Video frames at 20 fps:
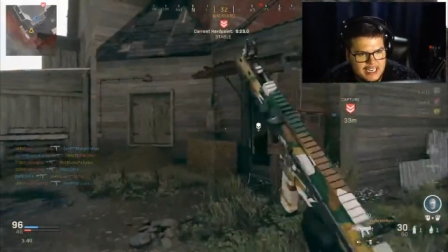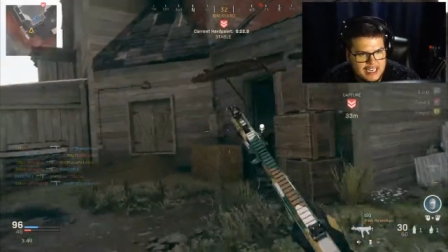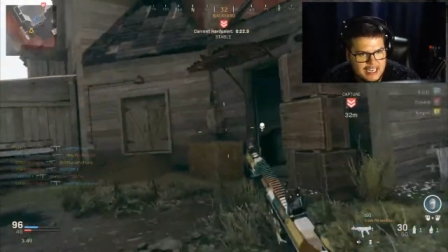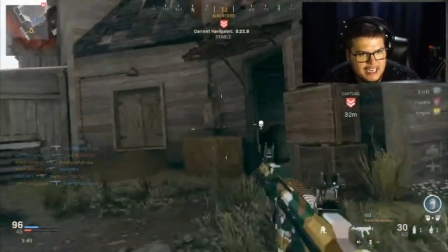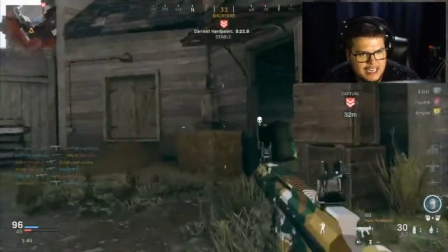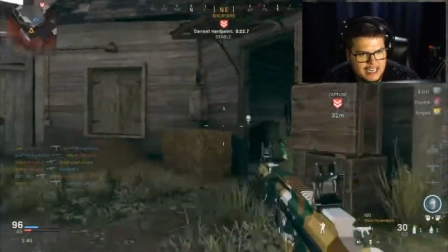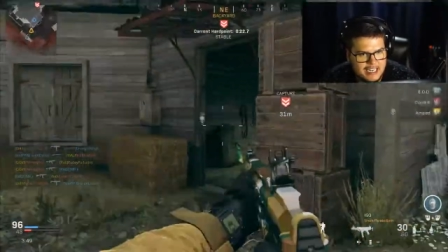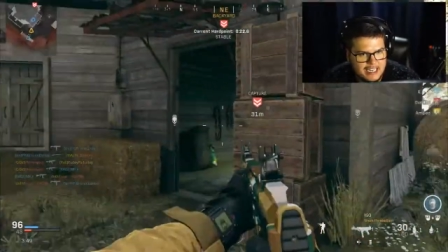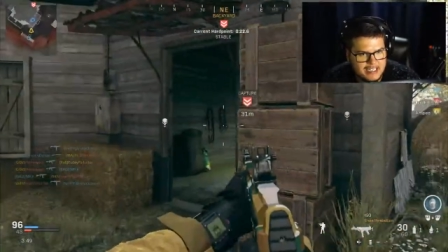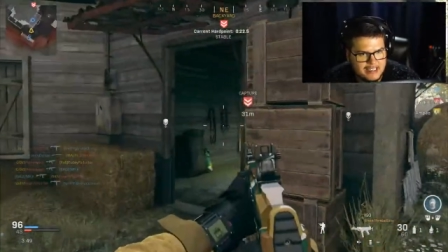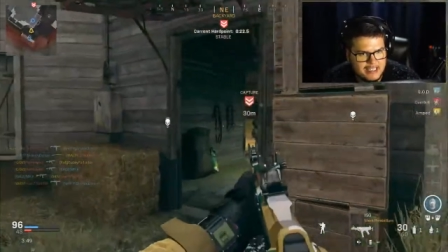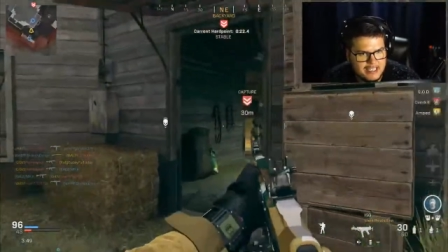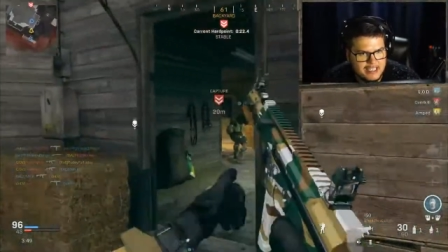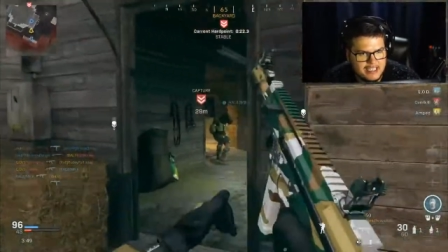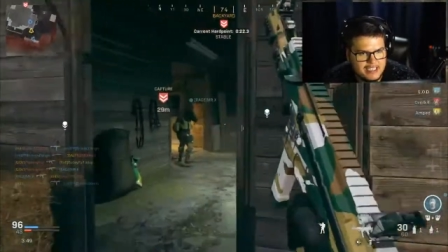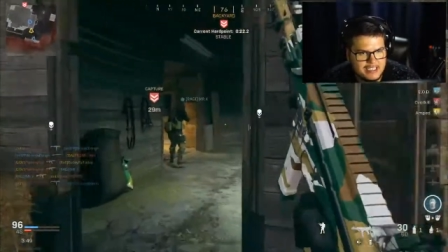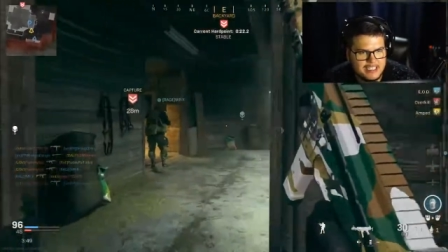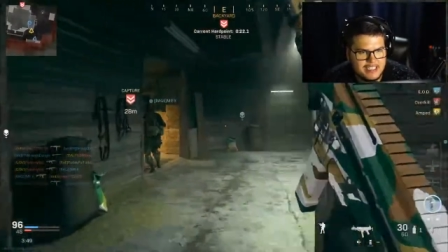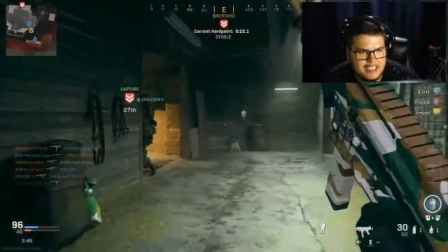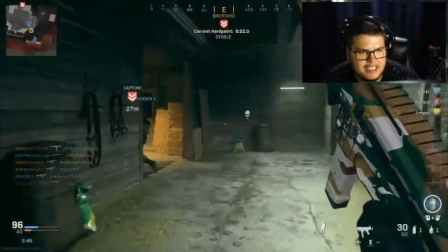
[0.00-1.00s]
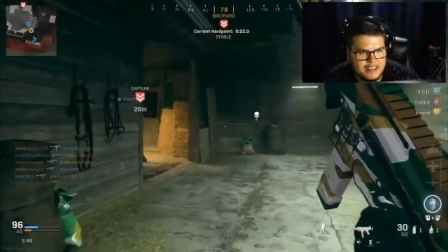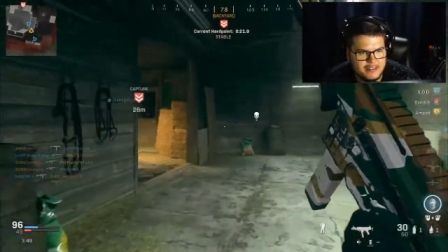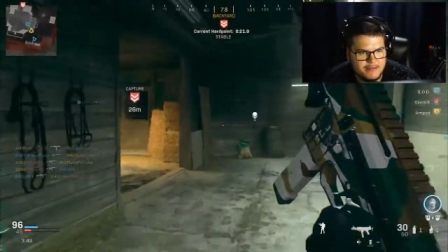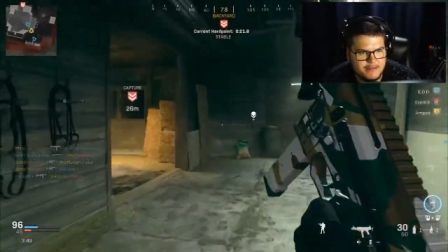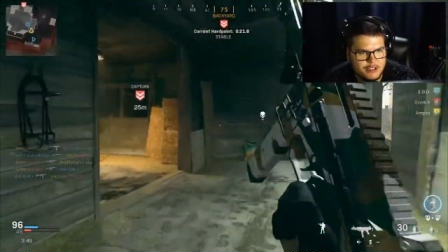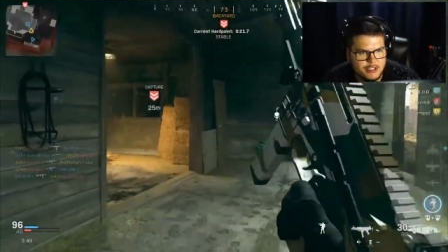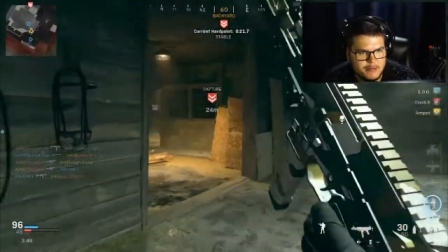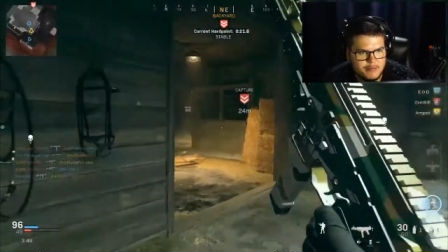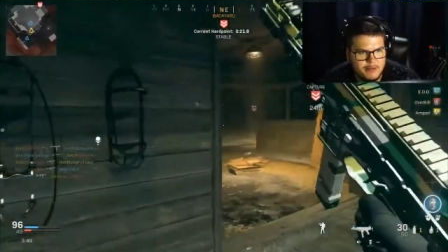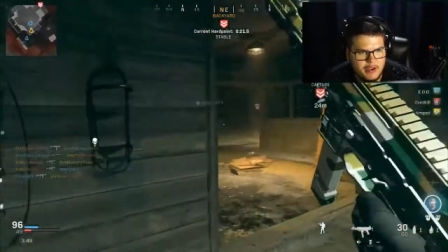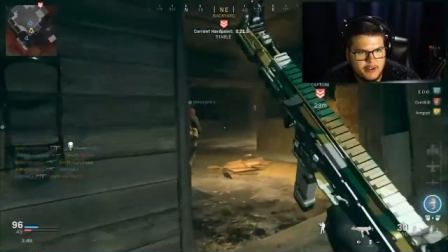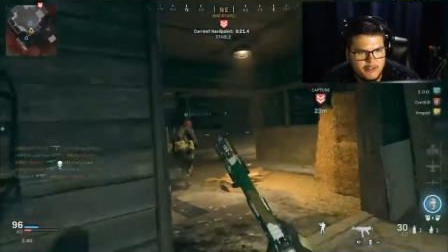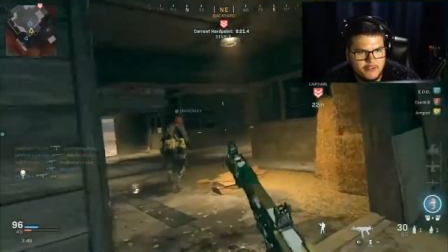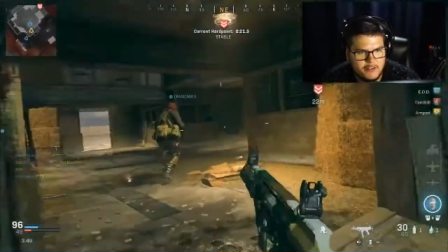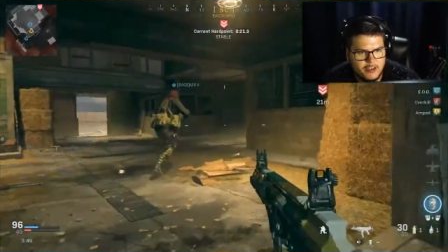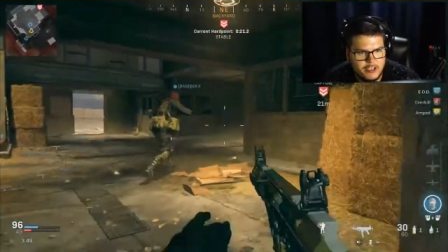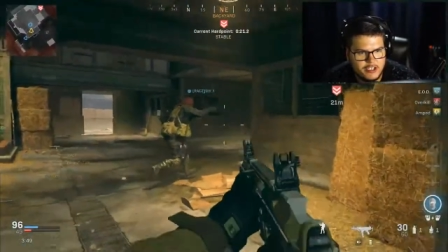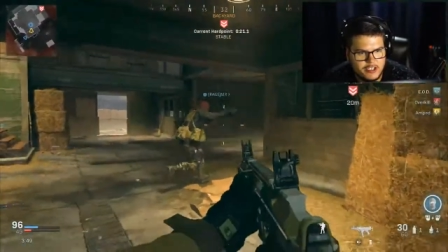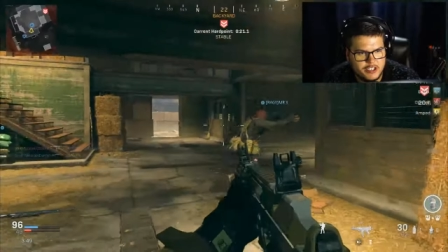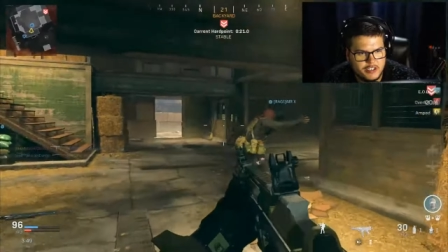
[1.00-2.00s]
and they just can just
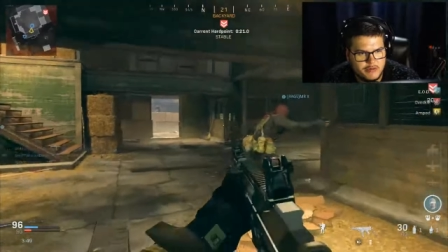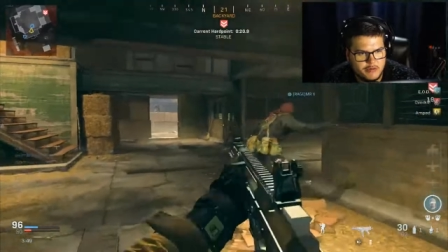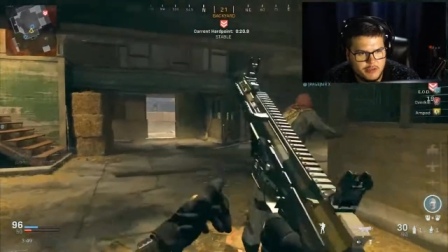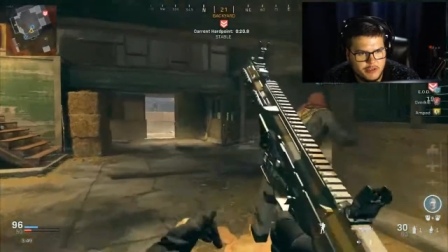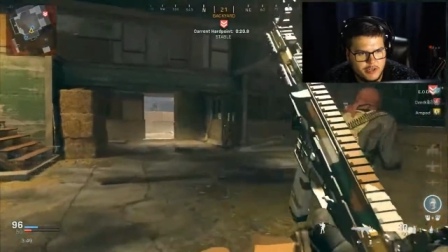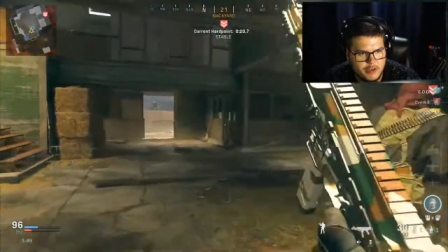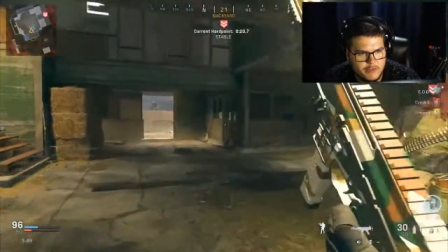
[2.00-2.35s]
malfunction when you